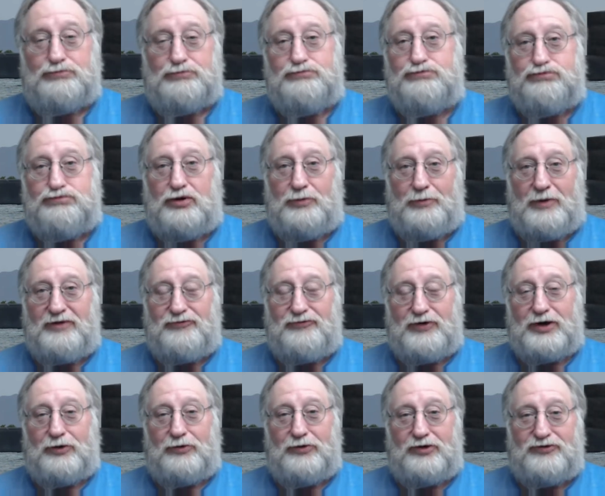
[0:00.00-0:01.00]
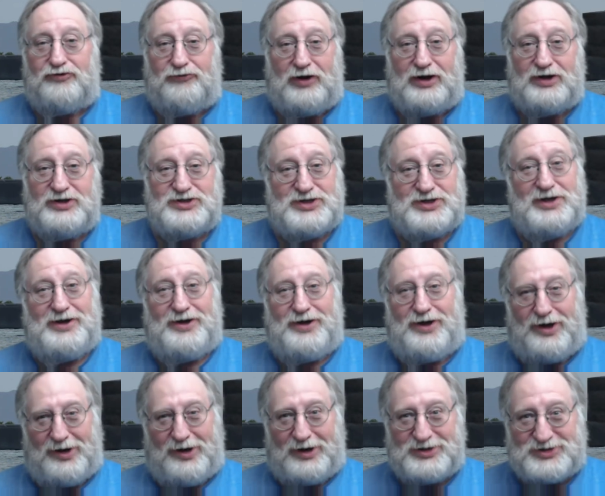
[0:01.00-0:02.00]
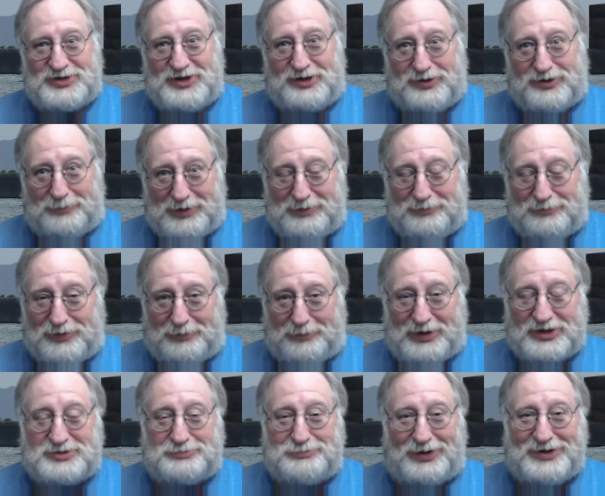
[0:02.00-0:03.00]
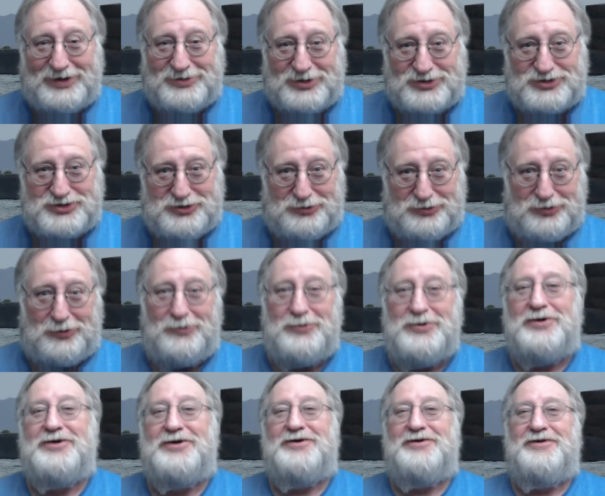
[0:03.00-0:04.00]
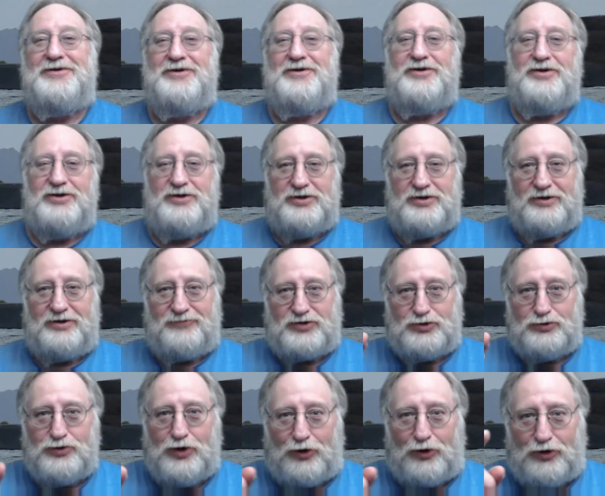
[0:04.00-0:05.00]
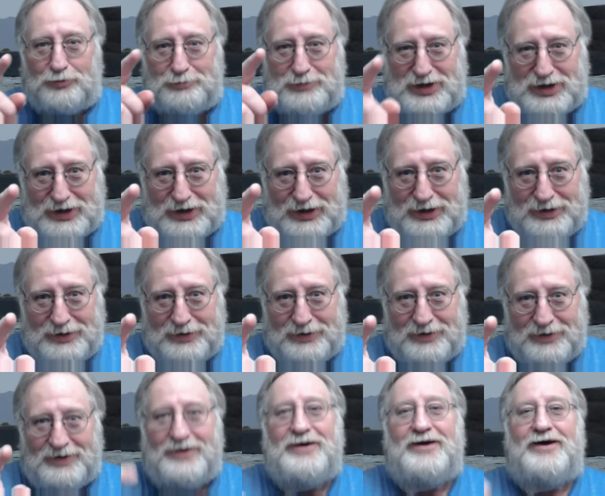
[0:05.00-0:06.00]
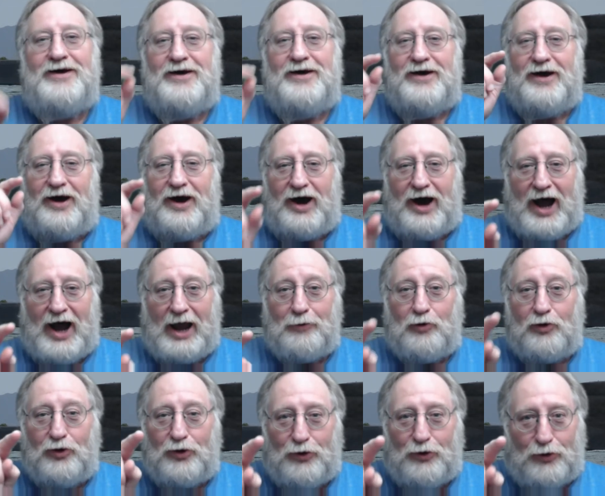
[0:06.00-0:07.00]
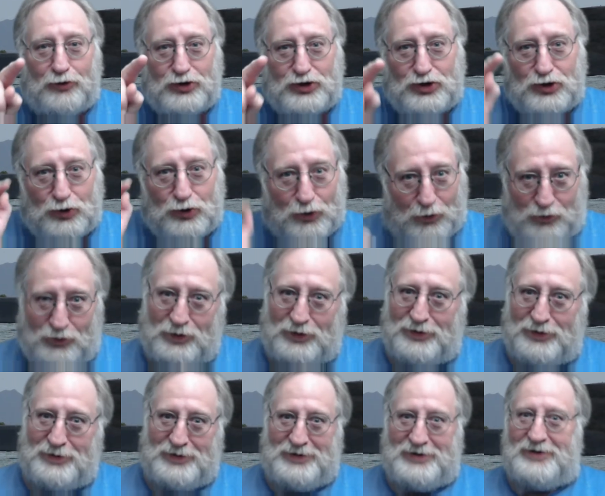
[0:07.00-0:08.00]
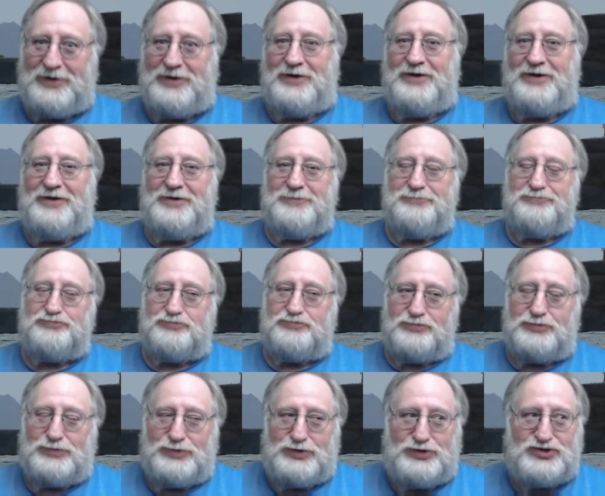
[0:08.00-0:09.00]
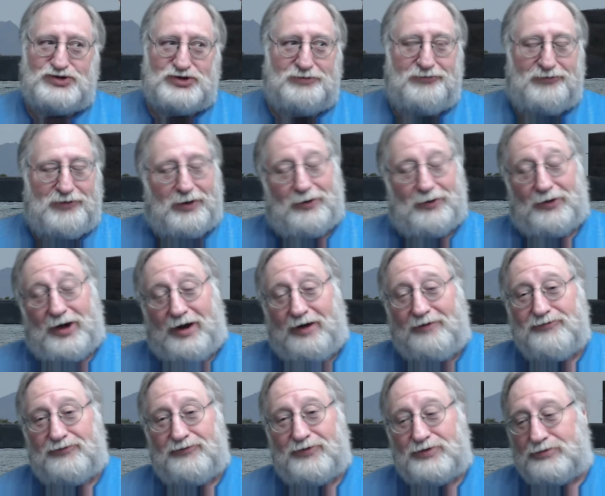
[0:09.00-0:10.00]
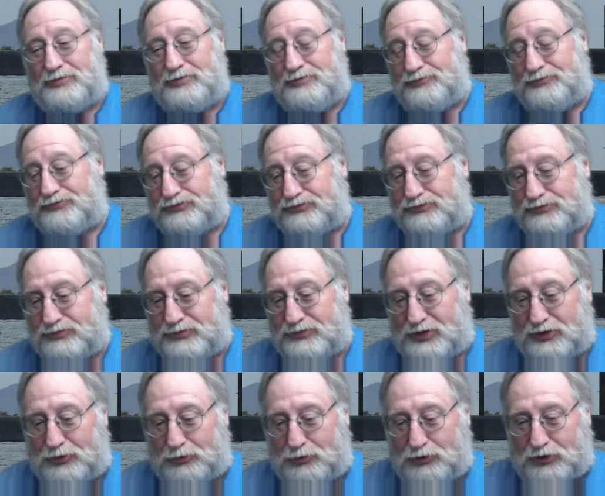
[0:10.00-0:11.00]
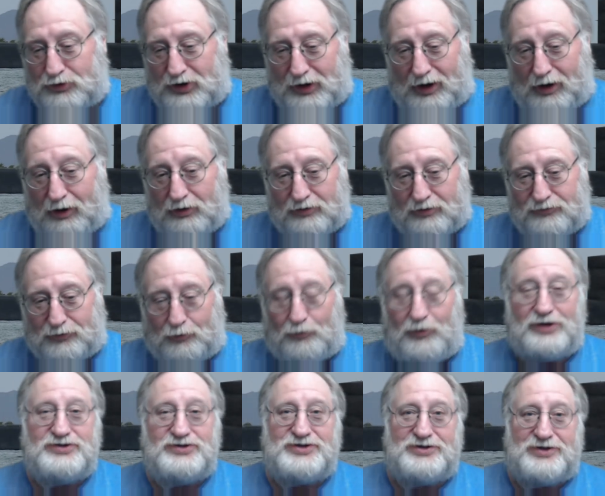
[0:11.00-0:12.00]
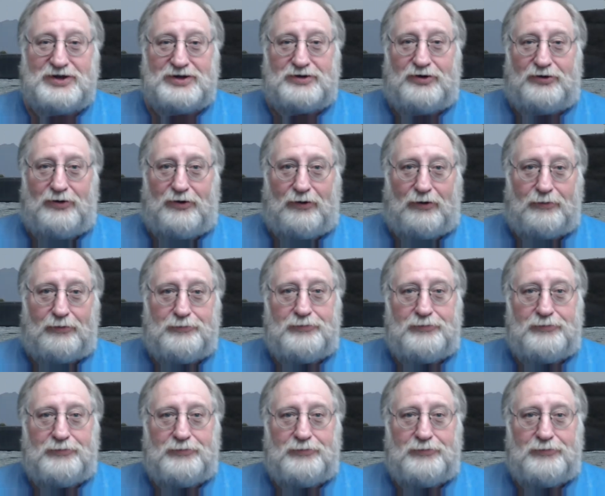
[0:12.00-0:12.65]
put my finger in his face and I said, let me explain this to you. If you hurt me, I will hurt you. He said, fair enough, and did the root canal. And for once, it didn't hurt.